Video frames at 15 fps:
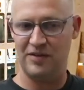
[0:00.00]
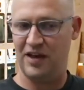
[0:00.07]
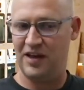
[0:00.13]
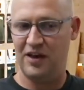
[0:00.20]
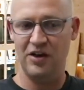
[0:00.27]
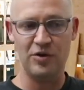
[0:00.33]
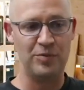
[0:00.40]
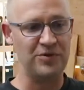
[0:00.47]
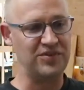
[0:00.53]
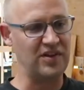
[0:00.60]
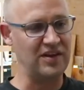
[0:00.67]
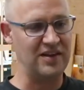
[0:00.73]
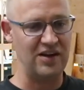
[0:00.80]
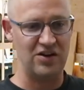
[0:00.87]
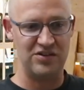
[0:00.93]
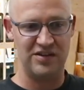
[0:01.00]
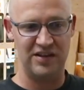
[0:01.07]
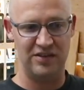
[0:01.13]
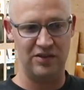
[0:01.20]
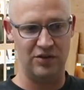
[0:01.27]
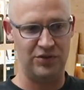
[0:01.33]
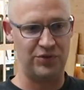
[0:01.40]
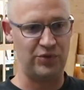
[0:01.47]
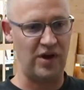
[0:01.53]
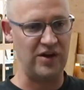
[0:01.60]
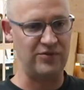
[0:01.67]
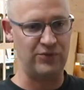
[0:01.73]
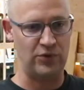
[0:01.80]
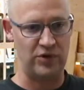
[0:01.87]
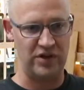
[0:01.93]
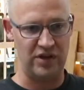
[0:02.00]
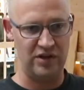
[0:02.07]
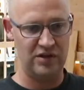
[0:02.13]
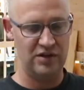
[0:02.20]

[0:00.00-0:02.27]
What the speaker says: I 100% guarantee they'll thrive for you,